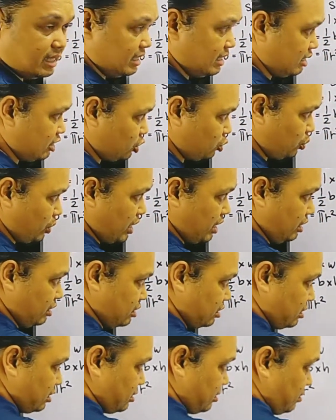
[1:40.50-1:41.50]
the
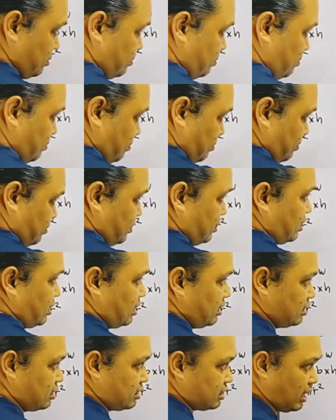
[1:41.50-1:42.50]
space
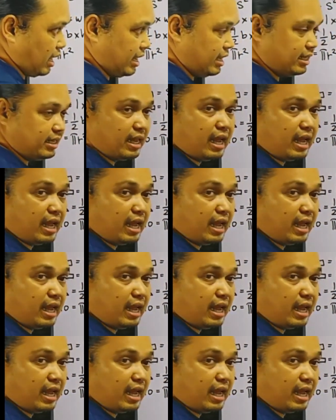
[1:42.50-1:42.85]
inside